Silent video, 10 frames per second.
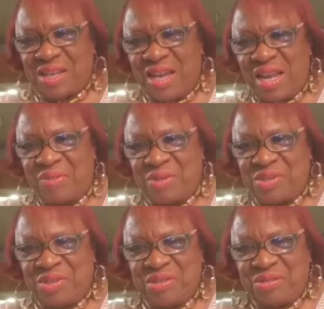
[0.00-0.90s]
I like what
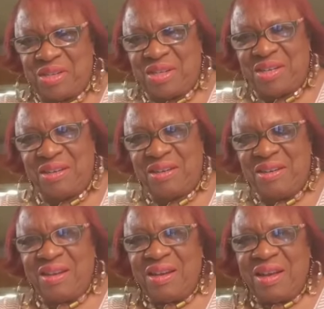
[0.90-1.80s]
you're doing here.
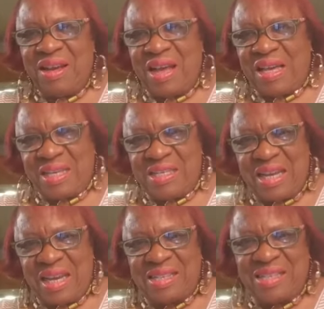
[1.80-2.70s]
I get
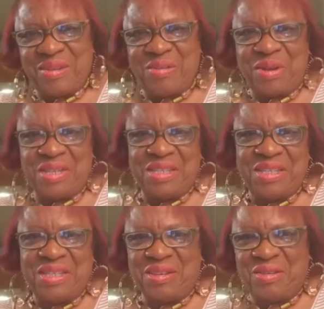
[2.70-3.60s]
to answer the
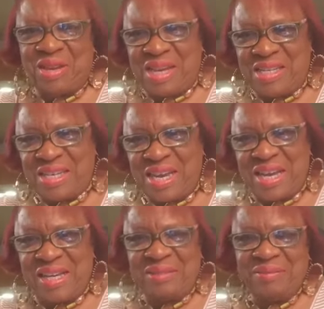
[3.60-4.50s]
questions on that
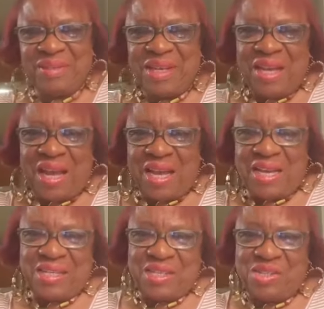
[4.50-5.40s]
side. I
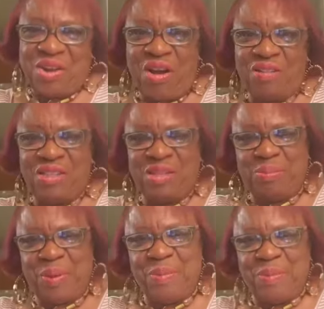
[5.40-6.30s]
get to talk to the
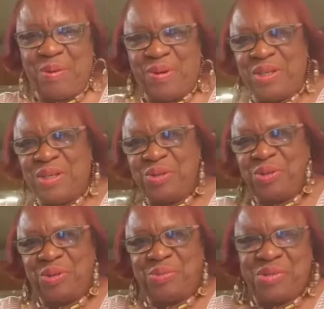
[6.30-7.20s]
people on the
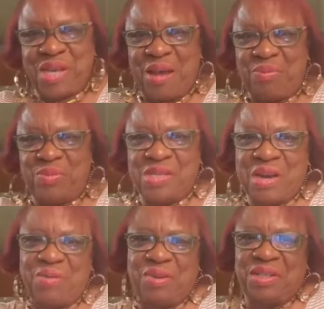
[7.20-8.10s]
YouTube side, which
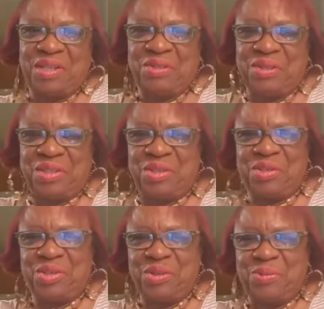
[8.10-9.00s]
I want to use
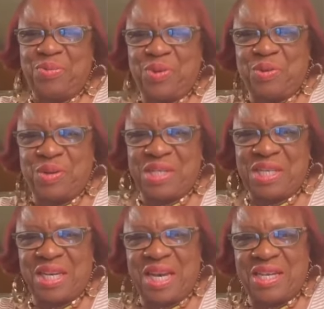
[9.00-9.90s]
YouTube for
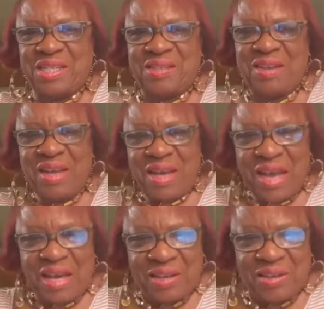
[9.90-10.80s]
question and answer.
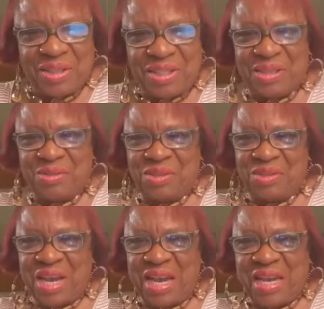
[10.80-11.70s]
I can look and see what
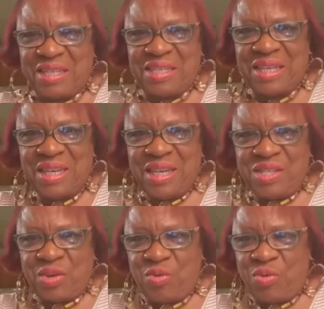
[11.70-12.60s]
you ask.
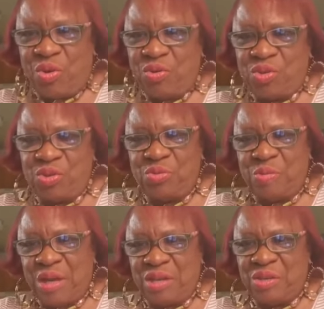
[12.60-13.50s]
So go to
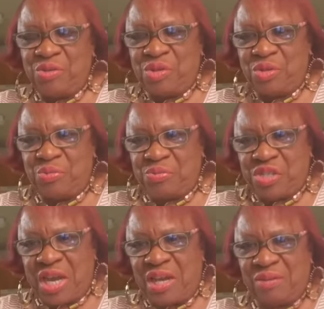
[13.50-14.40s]
my YouTube
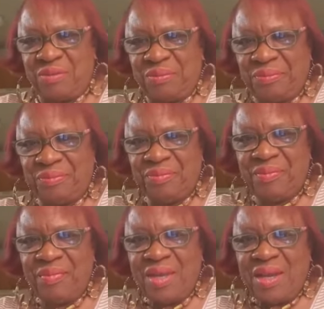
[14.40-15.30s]
channel
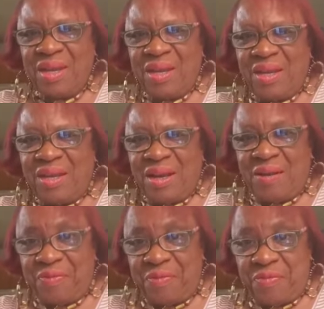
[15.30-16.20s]

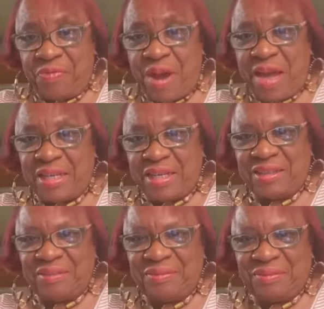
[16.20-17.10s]
for Friday.
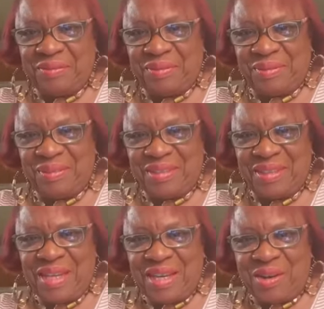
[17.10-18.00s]

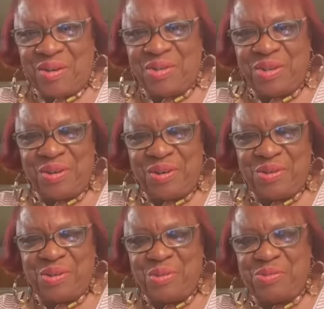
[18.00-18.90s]
Go to the
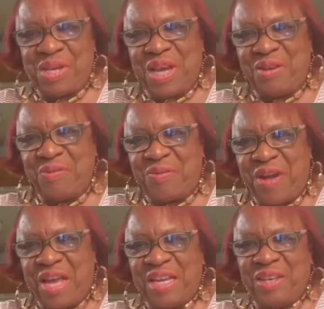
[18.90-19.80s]
YouTube channel
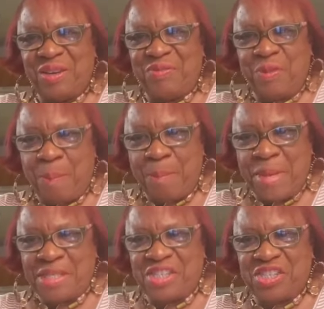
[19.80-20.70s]
Friday. Look for
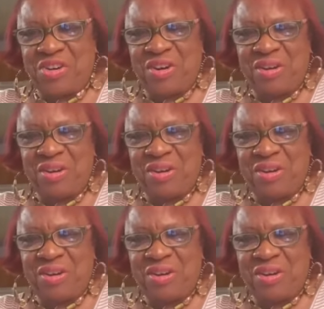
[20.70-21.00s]
Mr.